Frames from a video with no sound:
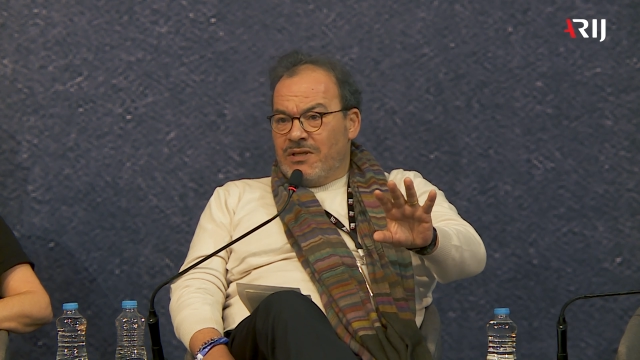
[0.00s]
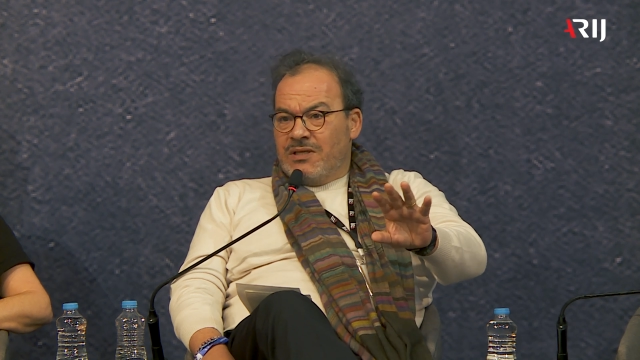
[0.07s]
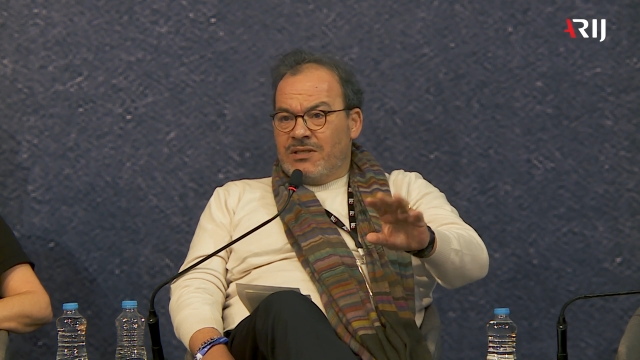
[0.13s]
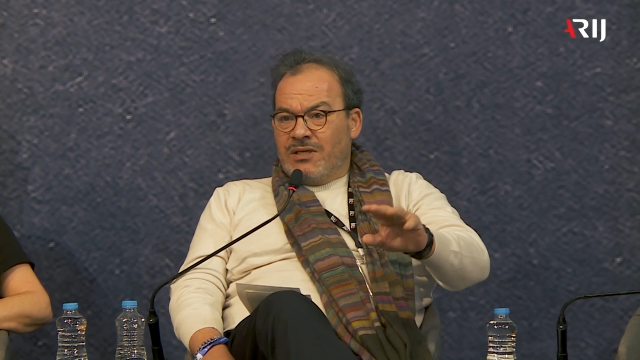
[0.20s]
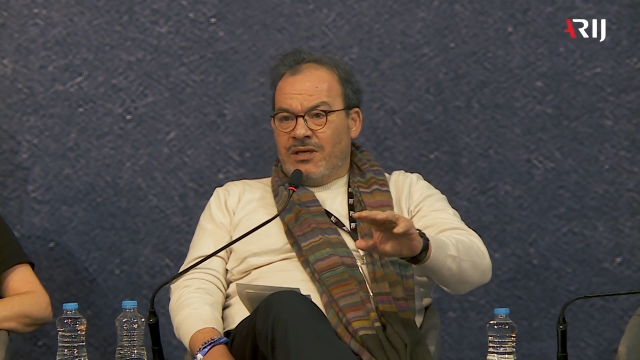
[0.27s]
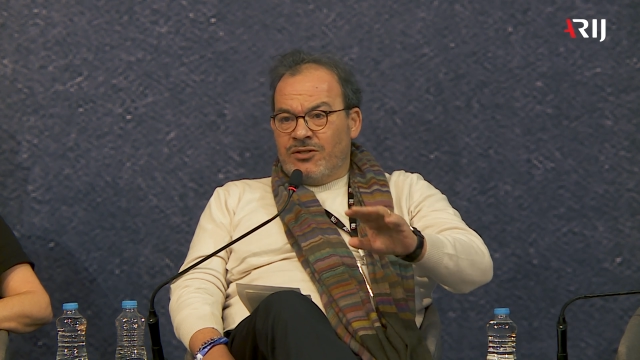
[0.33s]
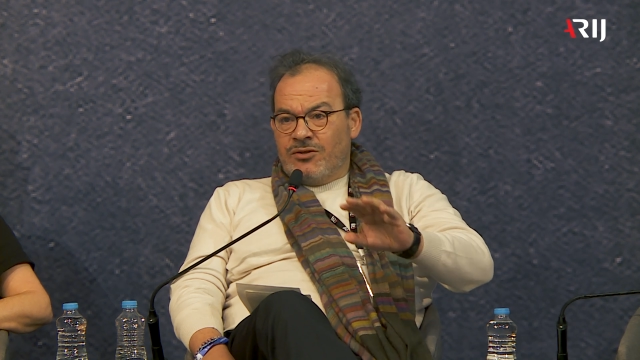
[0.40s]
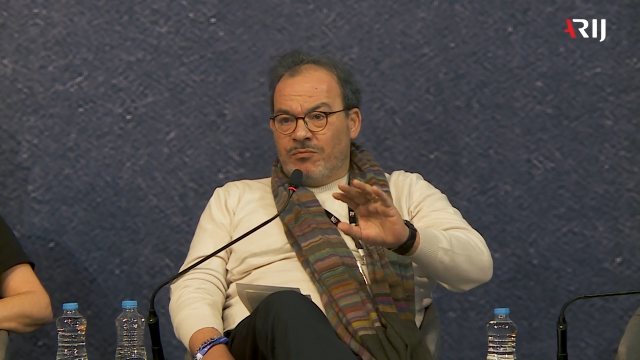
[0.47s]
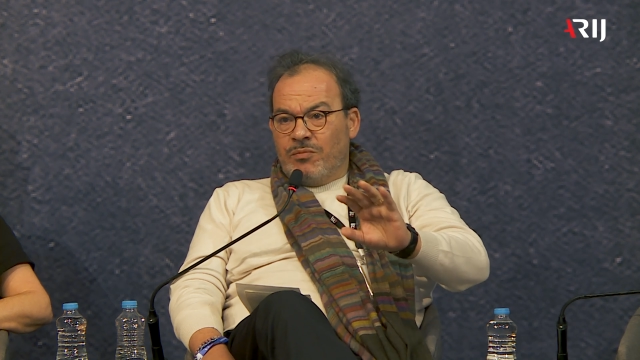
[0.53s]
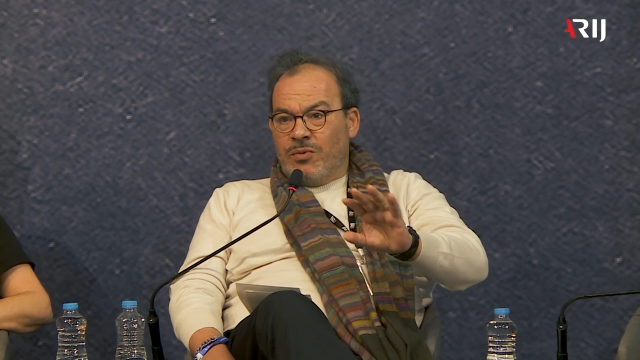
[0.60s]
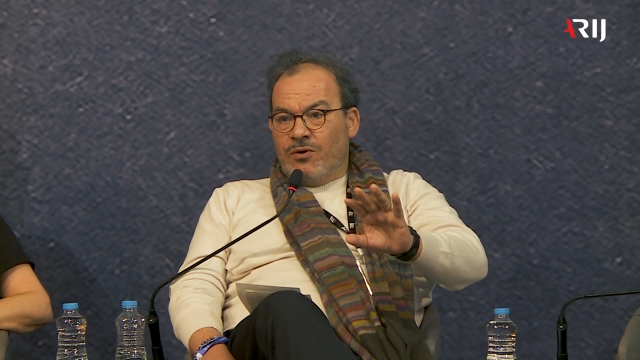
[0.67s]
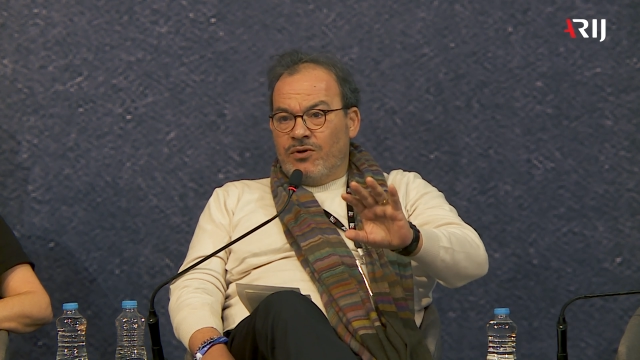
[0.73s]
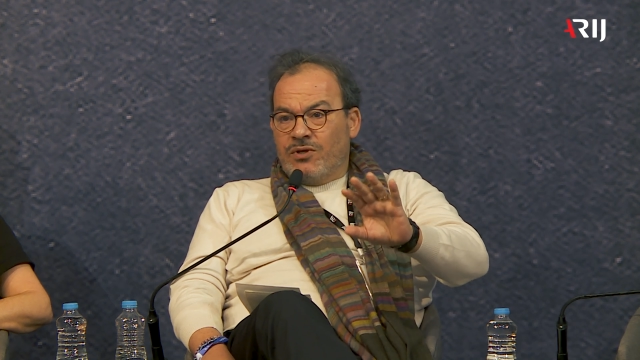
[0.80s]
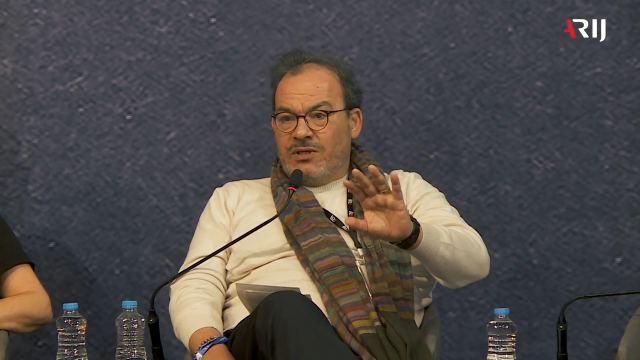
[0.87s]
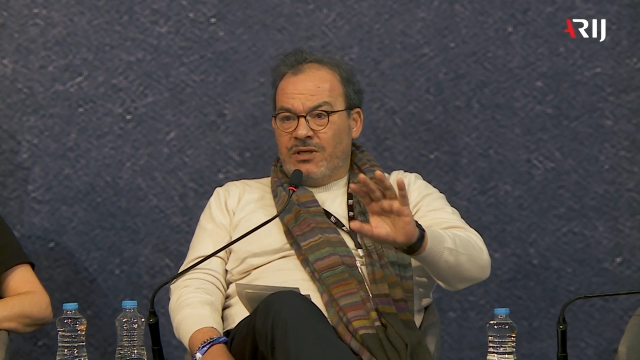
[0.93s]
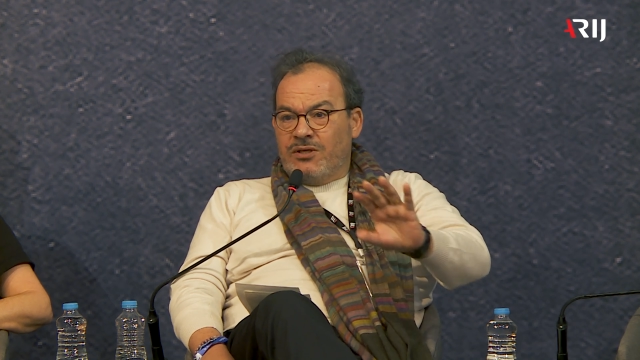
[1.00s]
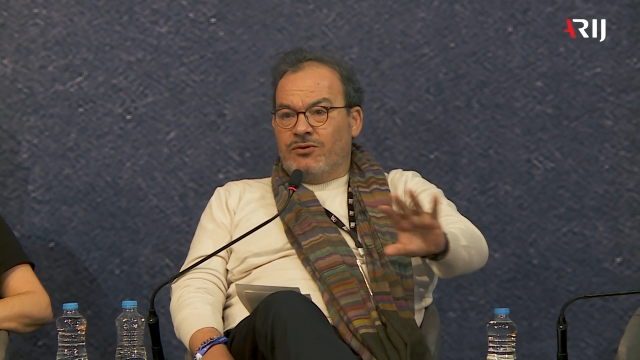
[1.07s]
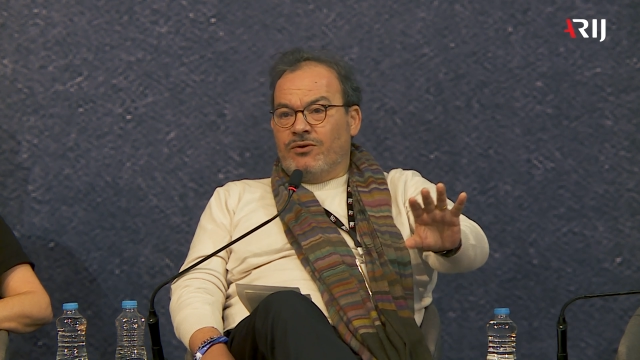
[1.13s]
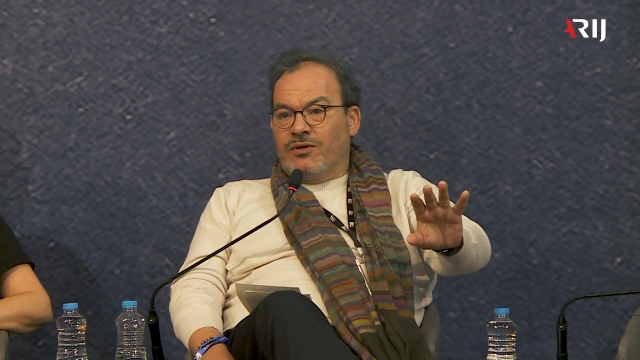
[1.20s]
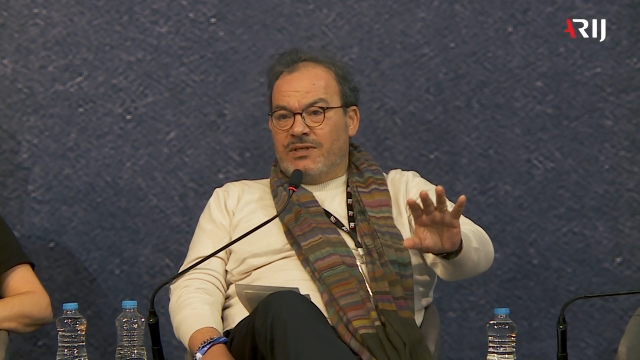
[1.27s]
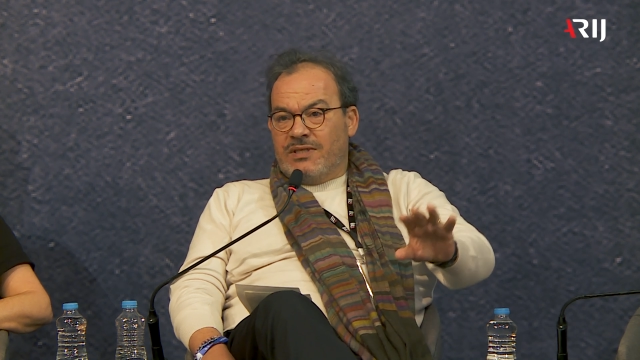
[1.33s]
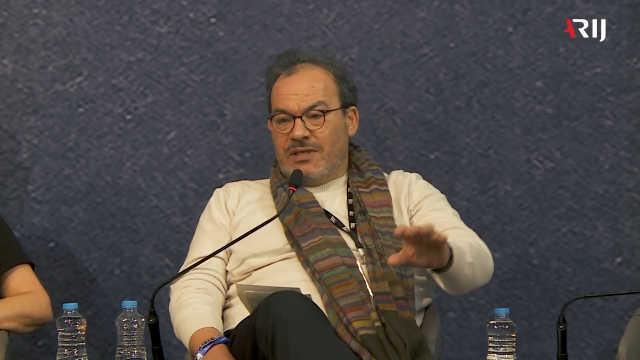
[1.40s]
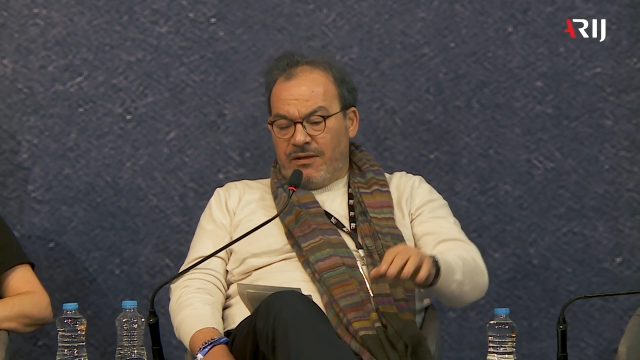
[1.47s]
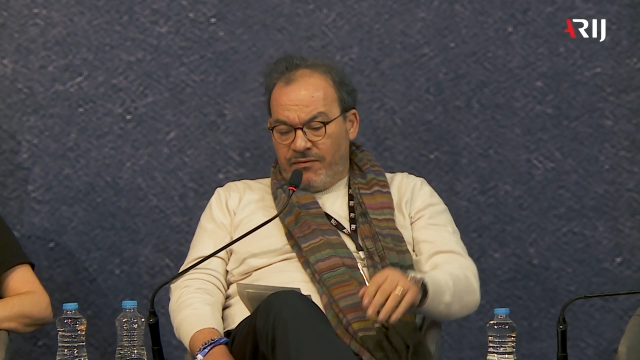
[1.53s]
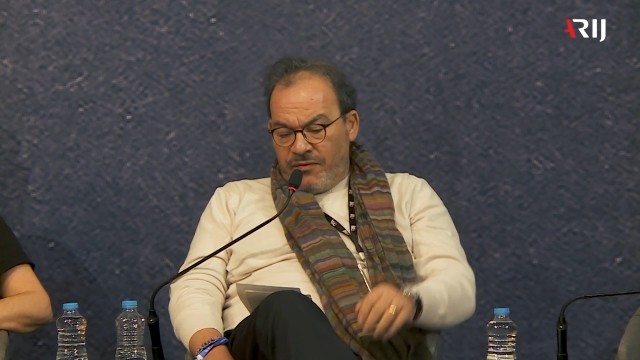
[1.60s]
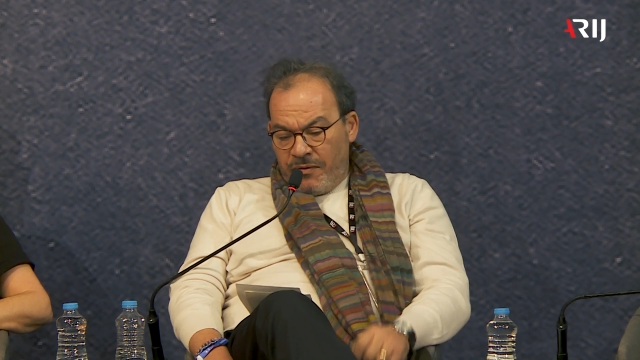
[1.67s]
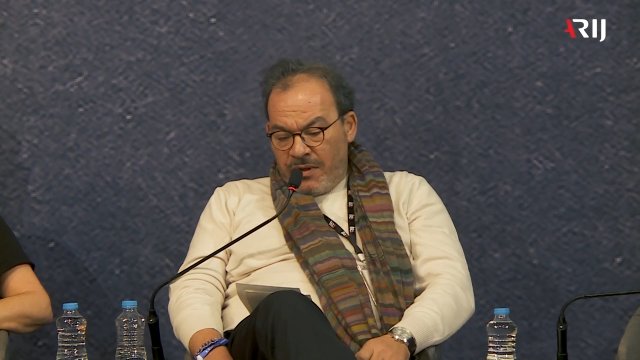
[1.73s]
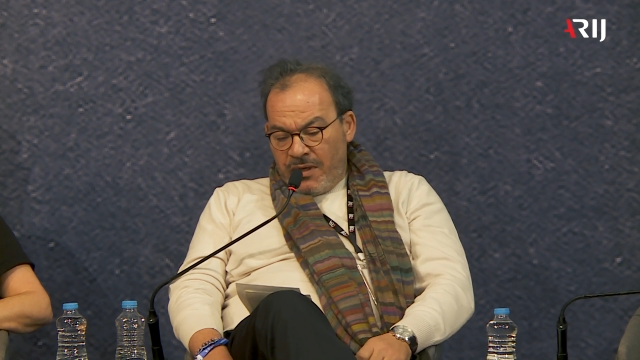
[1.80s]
this region block TikTok itself.